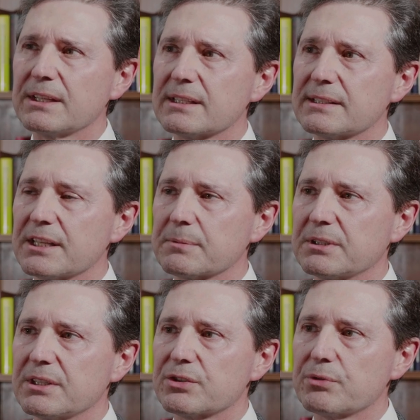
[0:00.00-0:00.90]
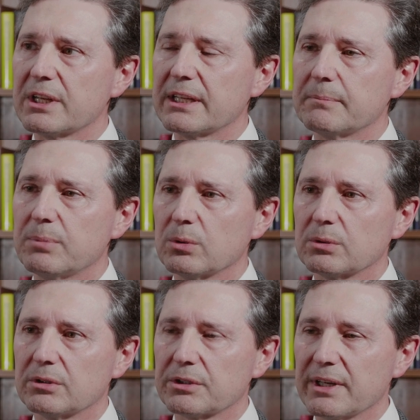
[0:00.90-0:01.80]
the assessment is really
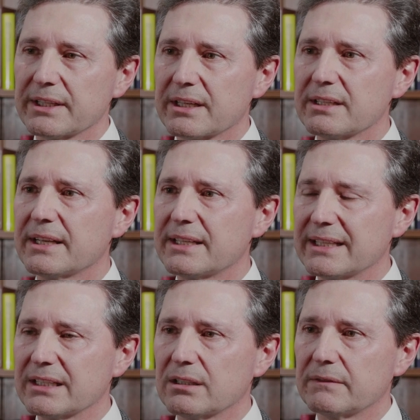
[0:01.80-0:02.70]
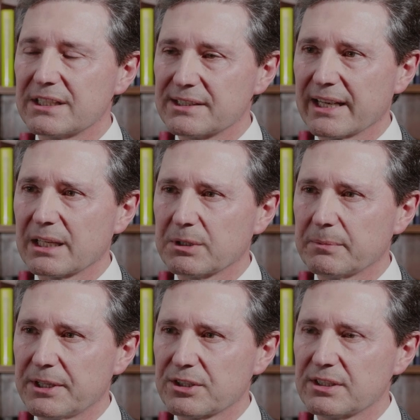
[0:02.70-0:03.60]
important to try and get an idea of exactly what the
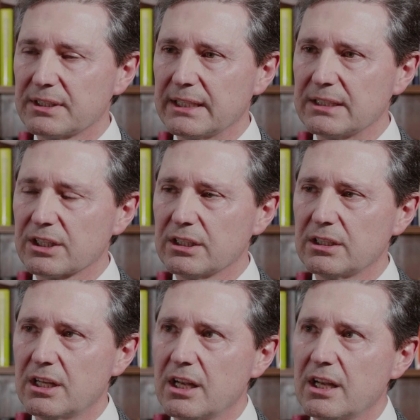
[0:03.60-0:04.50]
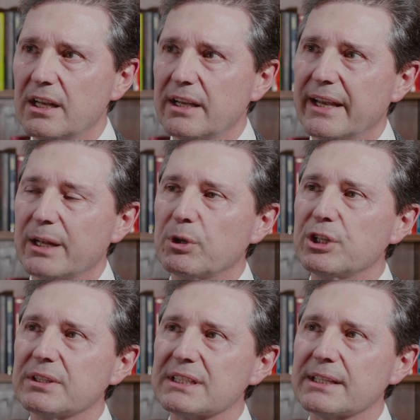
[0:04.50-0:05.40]
patient's needs are. And when
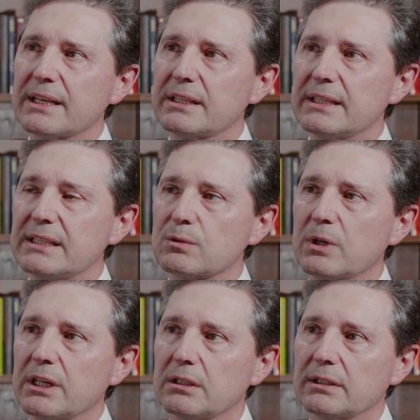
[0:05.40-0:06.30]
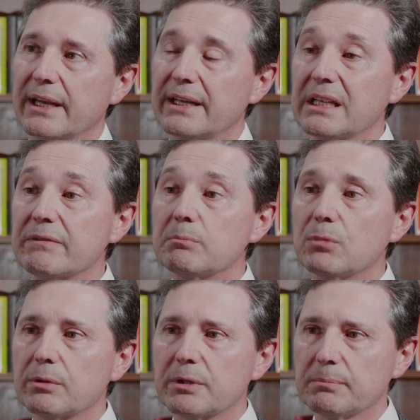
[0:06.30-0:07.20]
you understand the needs well, and even
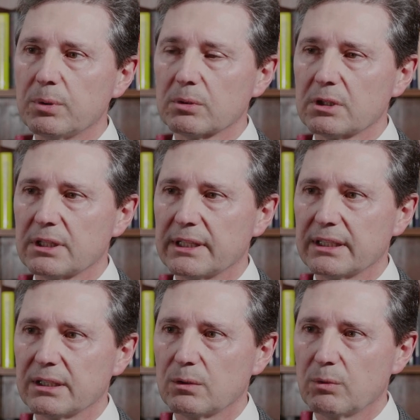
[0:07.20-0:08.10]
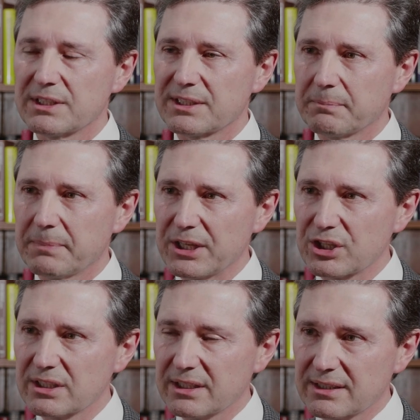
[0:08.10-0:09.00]
more importantly, once the
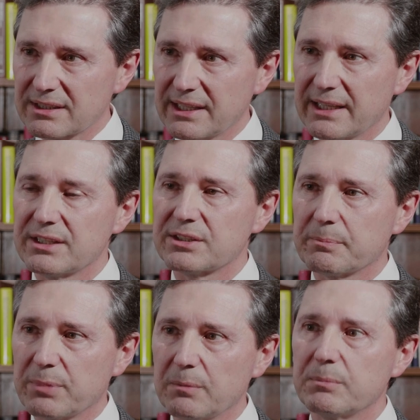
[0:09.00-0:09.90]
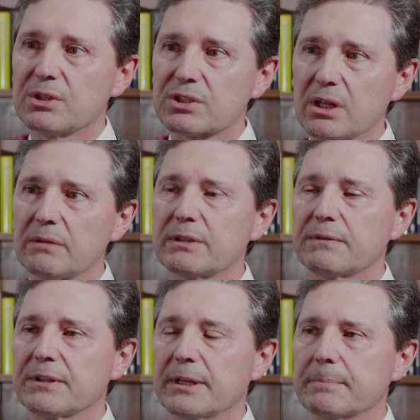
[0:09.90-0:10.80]
patient understands the problem you're solving
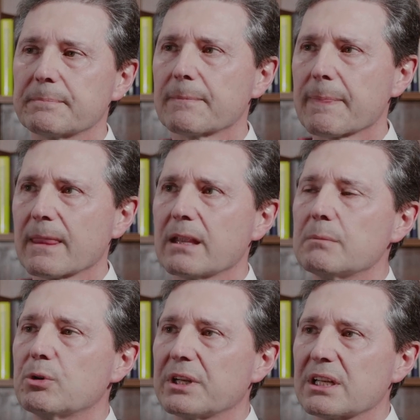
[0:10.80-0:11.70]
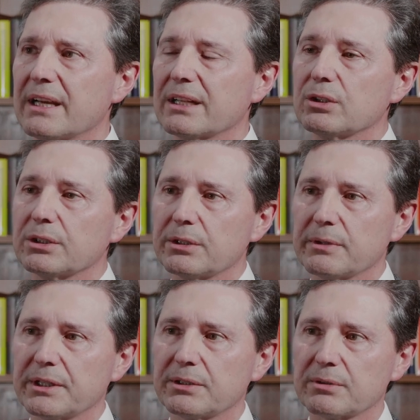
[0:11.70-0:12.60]
for them, you're more inclined not to
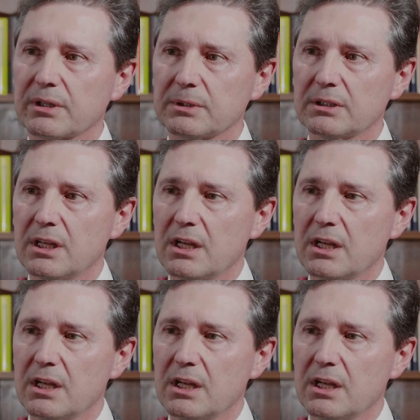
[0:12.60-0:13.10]
run into trouble.